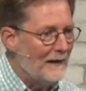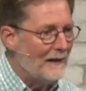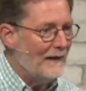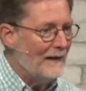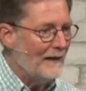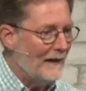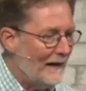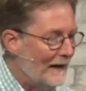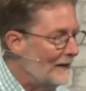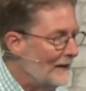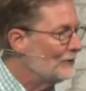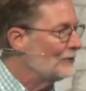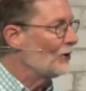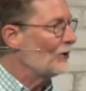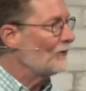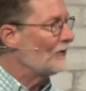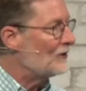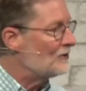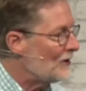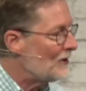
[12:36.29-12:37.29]
entered
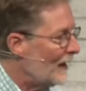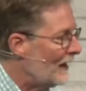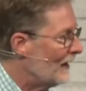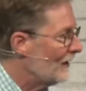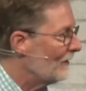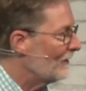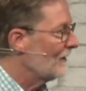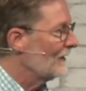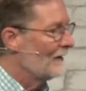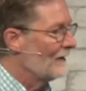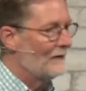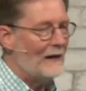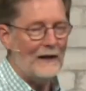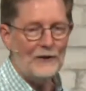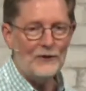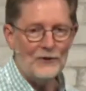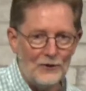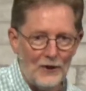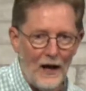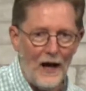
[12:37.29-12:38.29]
the jail. They
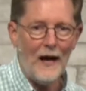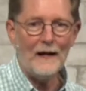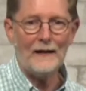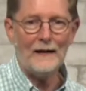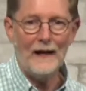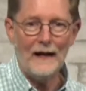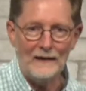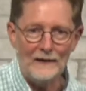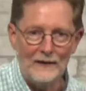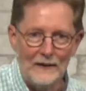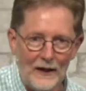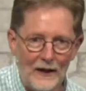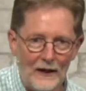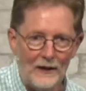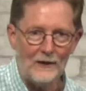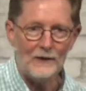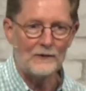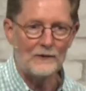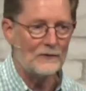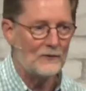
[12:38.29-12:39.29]
shot and
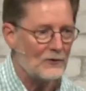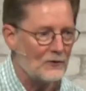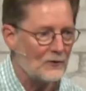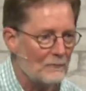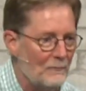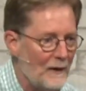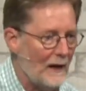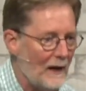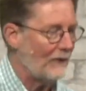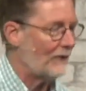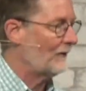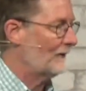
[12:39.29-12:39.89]
killed Smith.